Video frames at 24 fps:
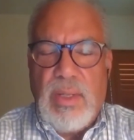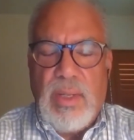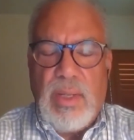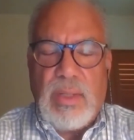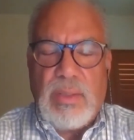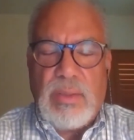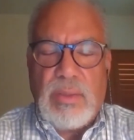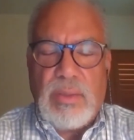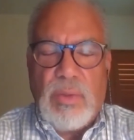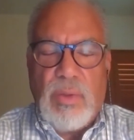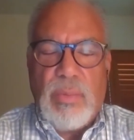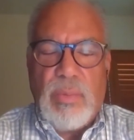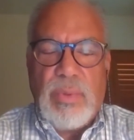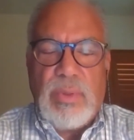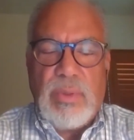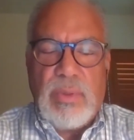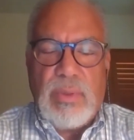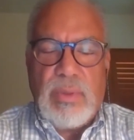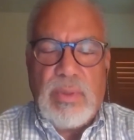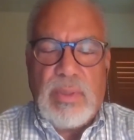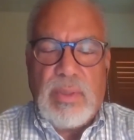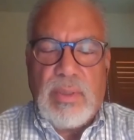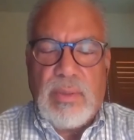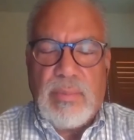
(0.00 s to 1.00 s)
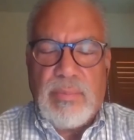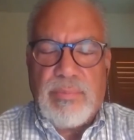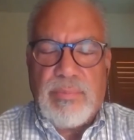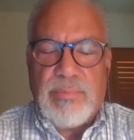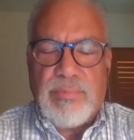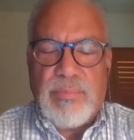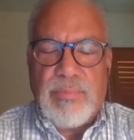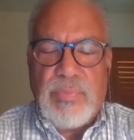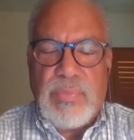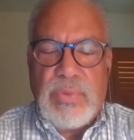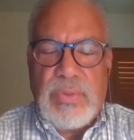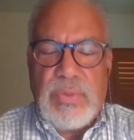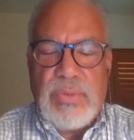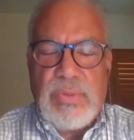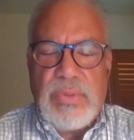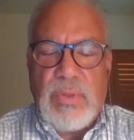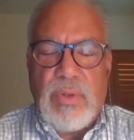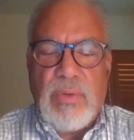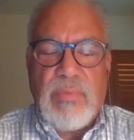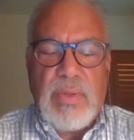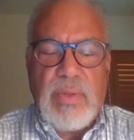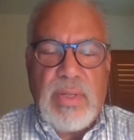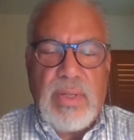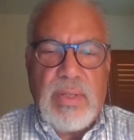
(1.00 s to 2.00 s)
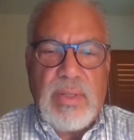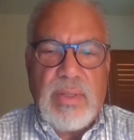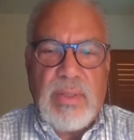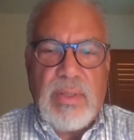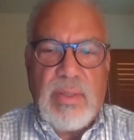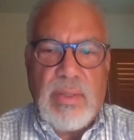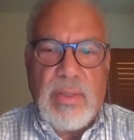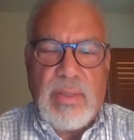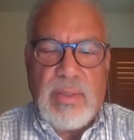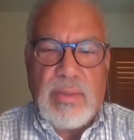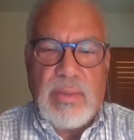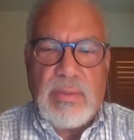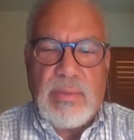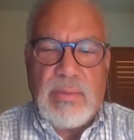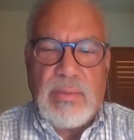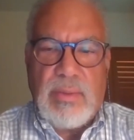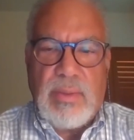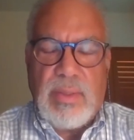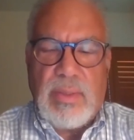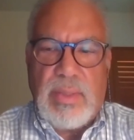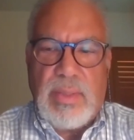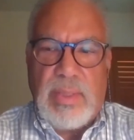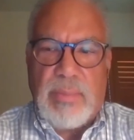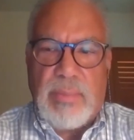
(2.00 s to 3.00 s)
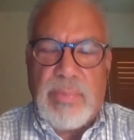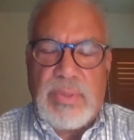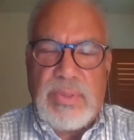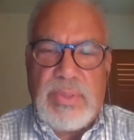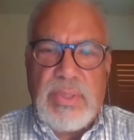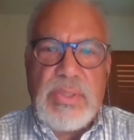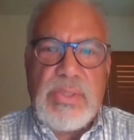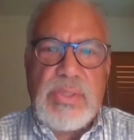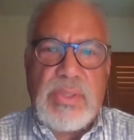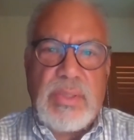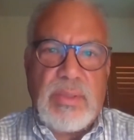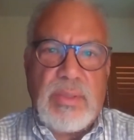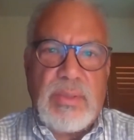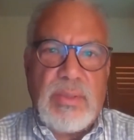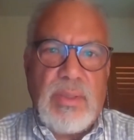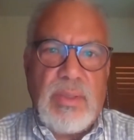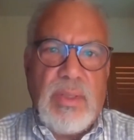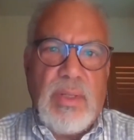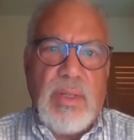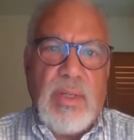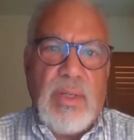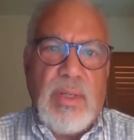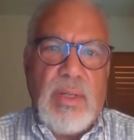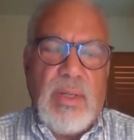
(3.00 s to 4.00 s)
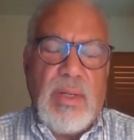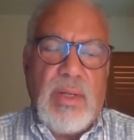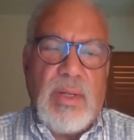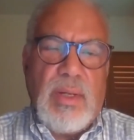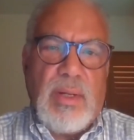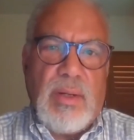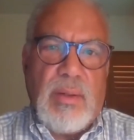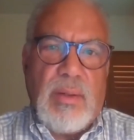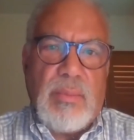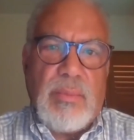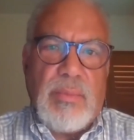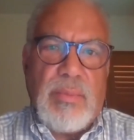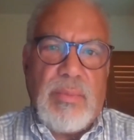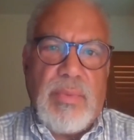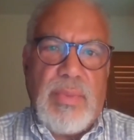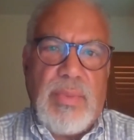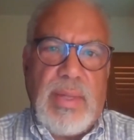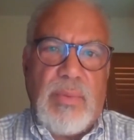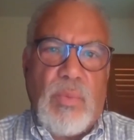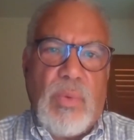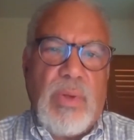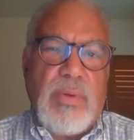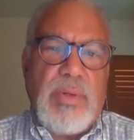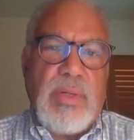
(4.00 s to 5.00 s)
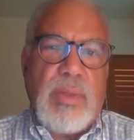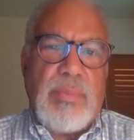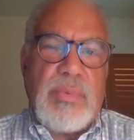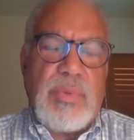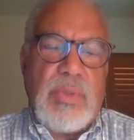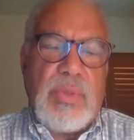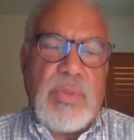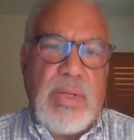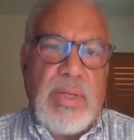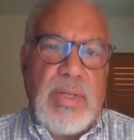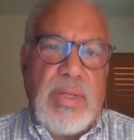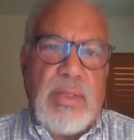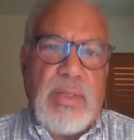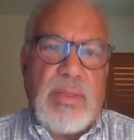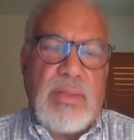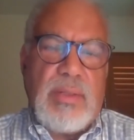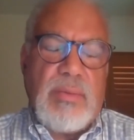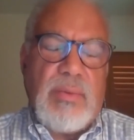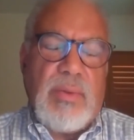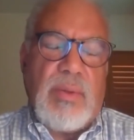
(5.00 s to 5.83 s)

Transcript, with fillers: a global um, survey uh, and petition um, that wound up train,